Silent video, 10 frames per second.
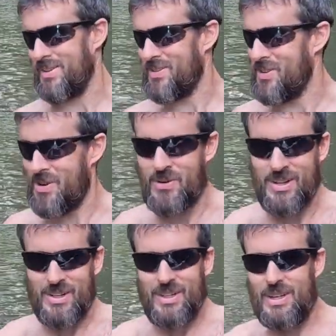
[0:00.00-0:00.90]
So
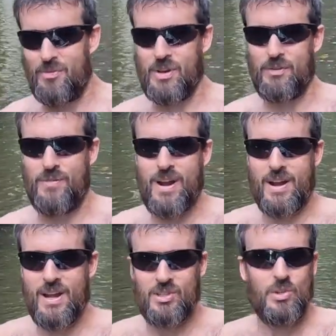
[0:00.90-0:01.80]
if we can find
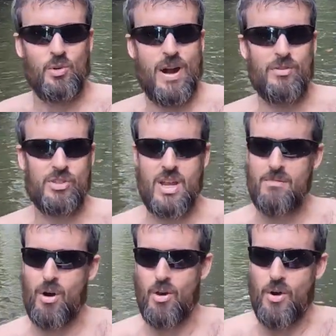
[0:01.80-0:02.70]
a nice little gravel
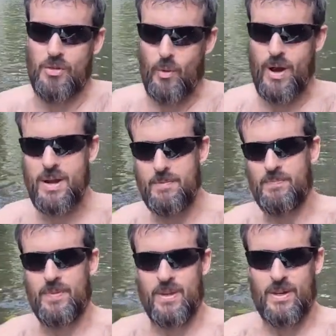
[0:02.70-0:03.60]
sandbar along the way,
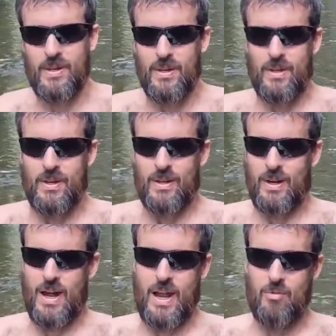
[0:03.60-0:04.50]

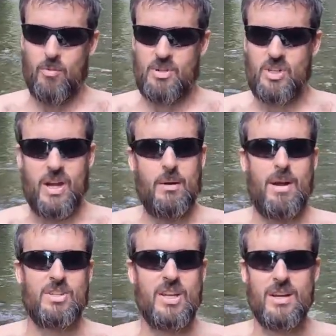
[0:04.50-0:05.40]
I will be setting up
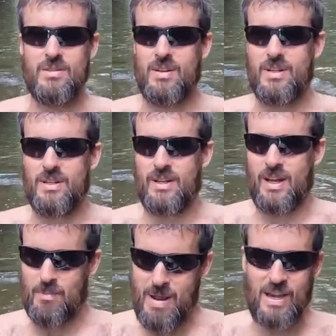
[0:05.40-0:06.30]
my tent
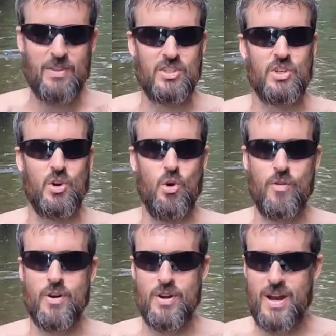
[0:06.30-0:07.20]
and making this an
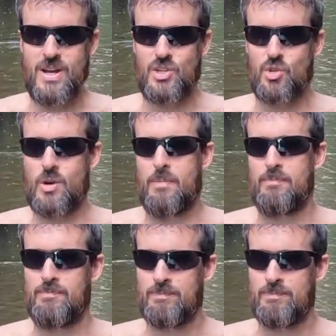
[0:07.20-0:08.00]
overnight trip.